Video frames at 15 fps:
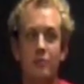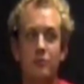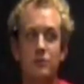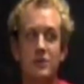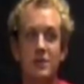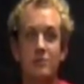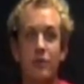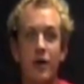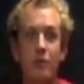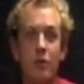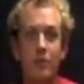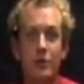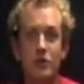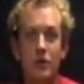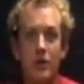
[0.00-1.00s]
Since Brian
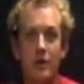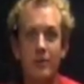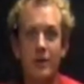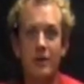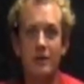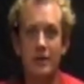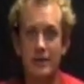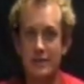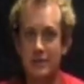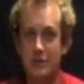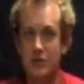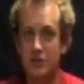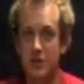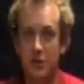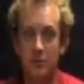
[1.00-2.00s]
won't be joining me, it's
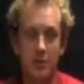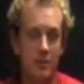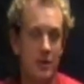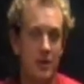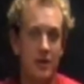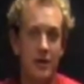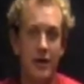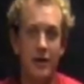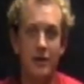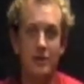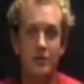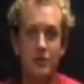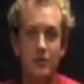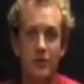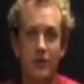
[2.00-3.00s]
just going to be me today
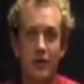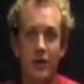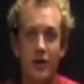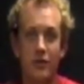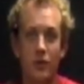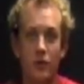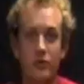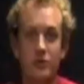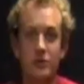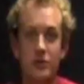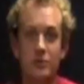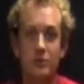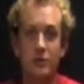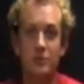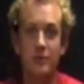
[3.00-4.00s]
doing Northern Star
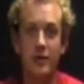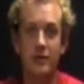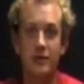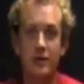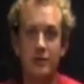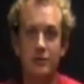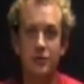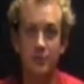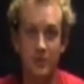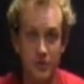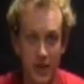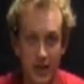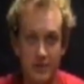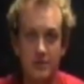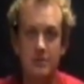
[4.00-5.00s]
Sports Weekly. Jimmy
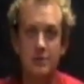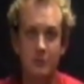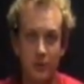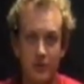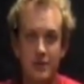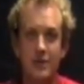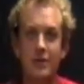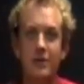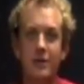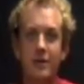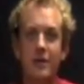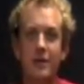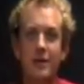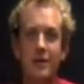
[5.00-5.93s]
Johnson, sports editor.